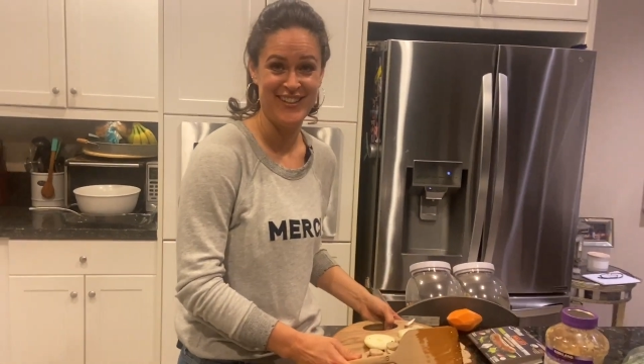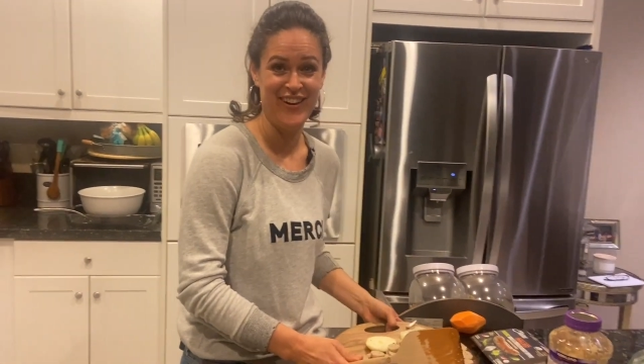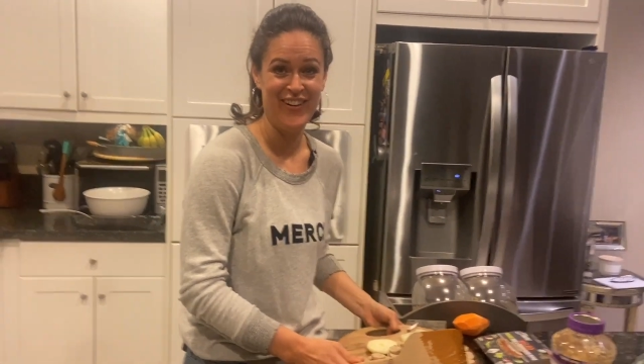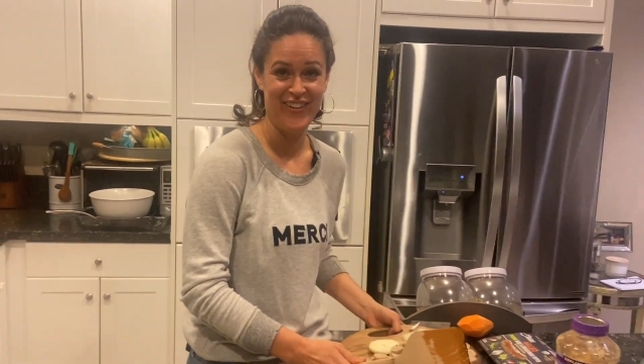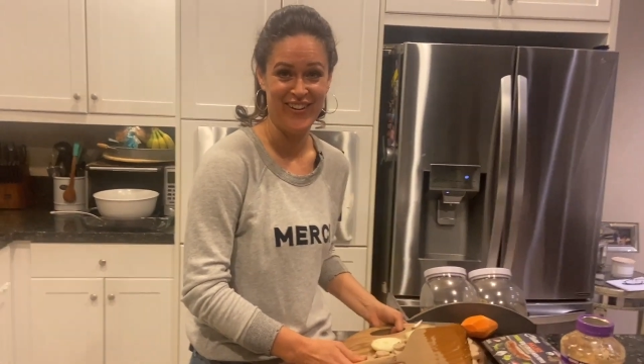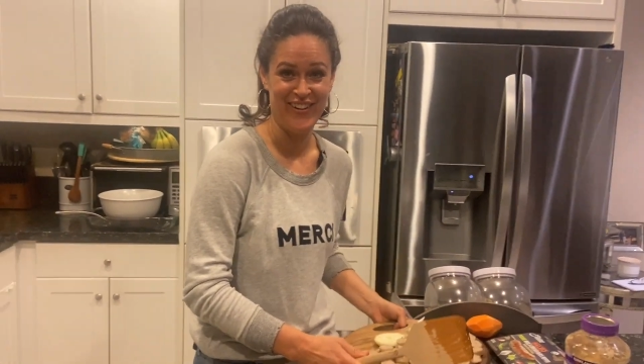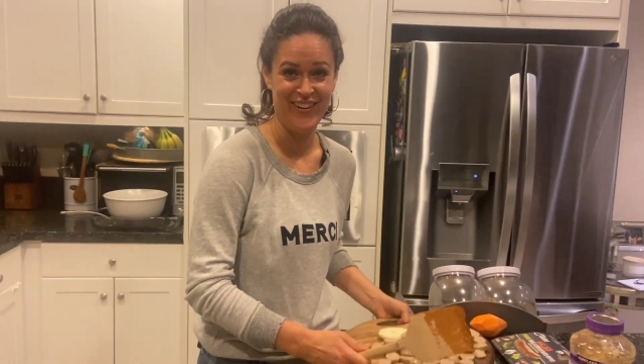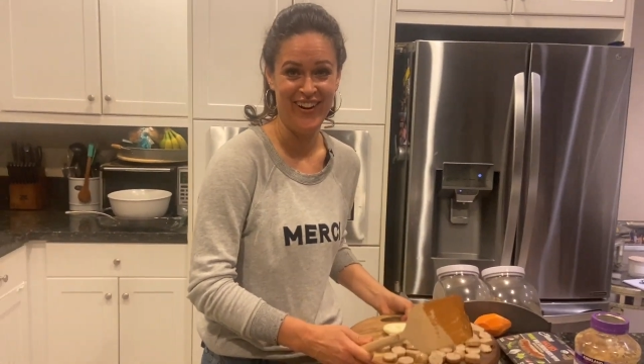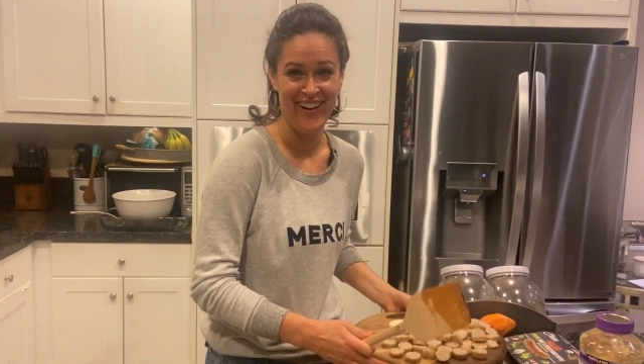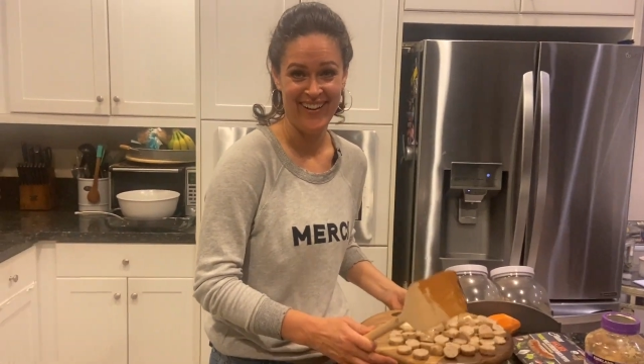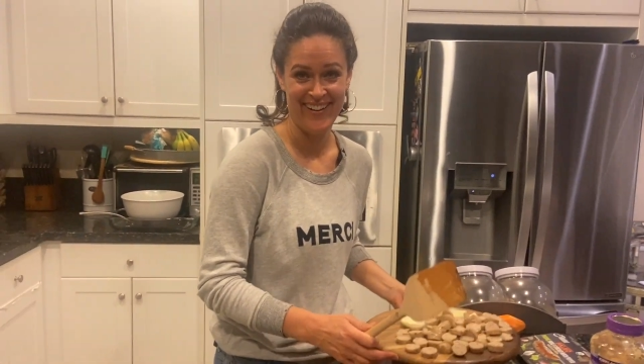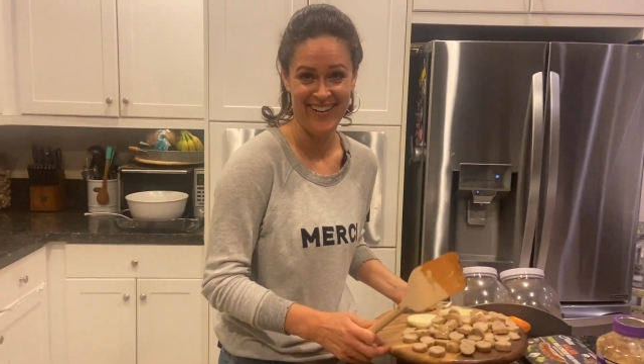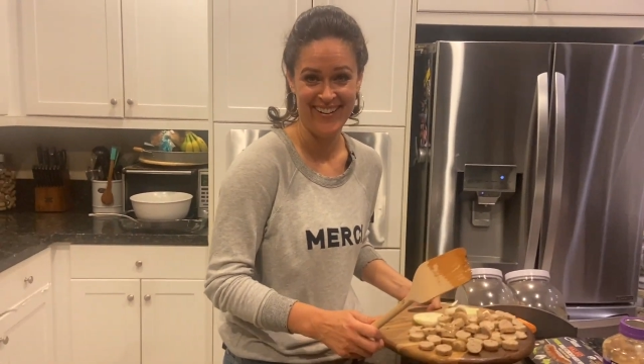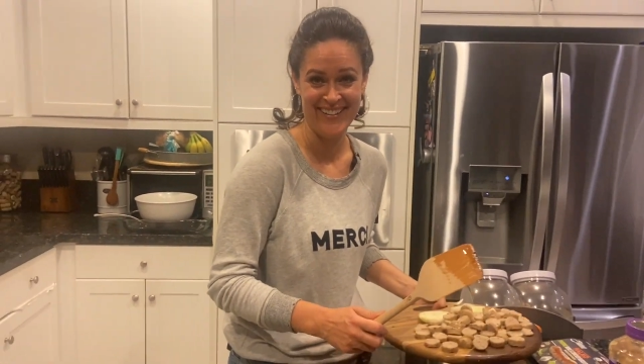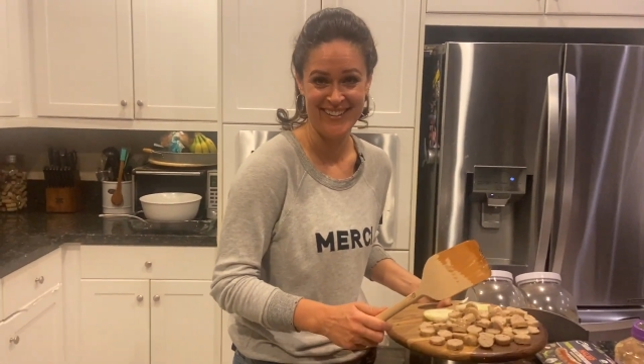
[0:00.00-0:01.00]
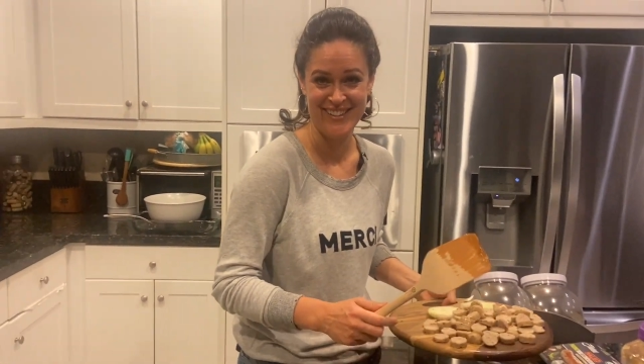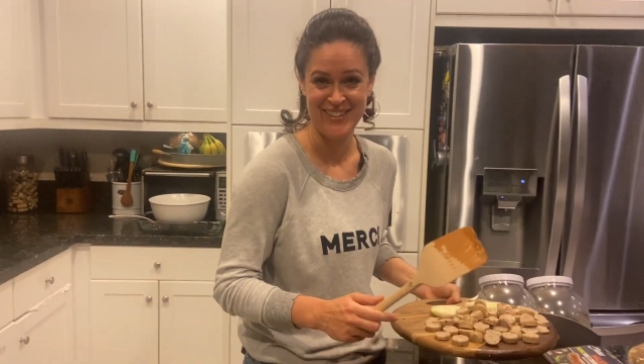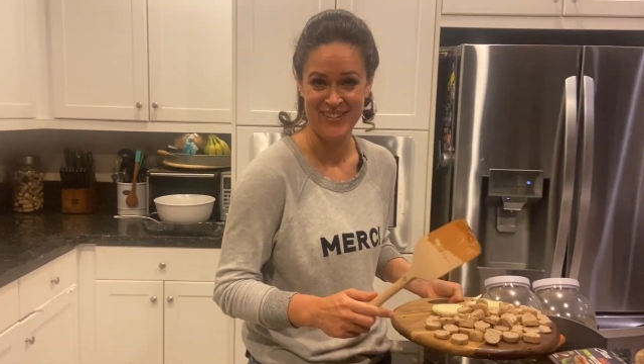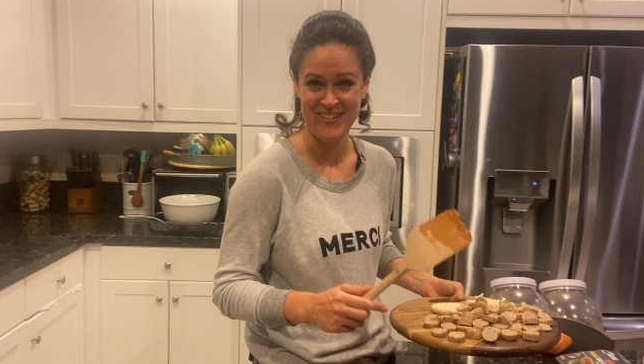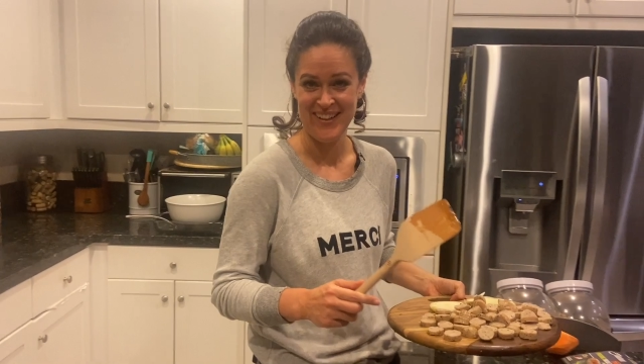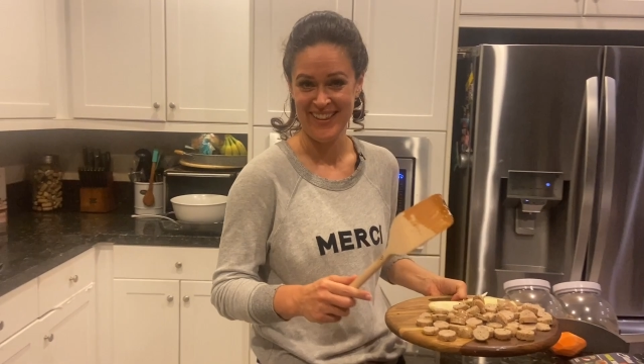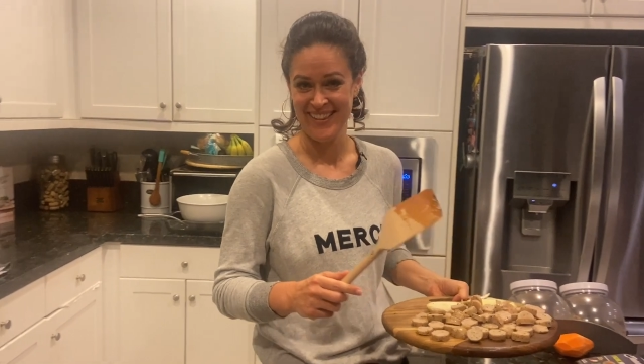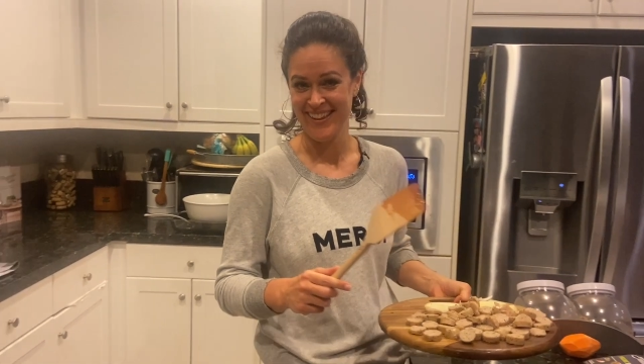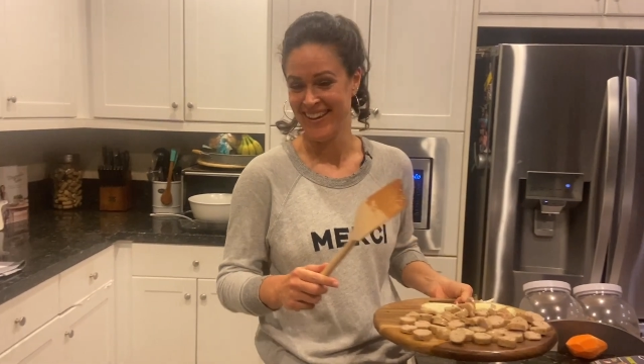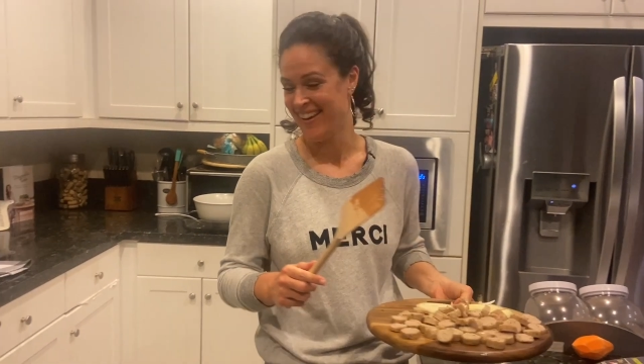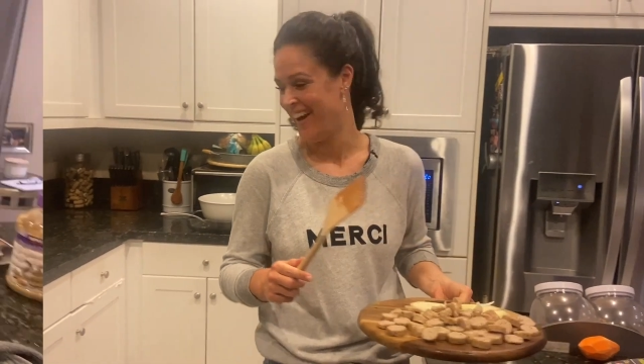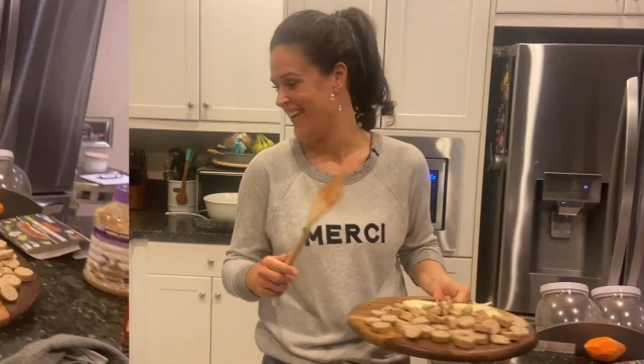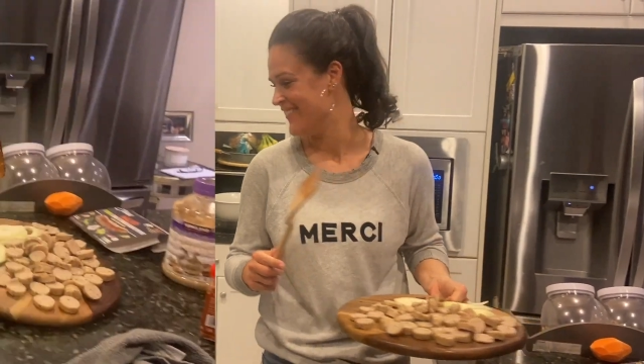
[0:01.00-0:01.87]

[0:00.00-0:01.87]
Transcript: so you're not gonna screw anything up.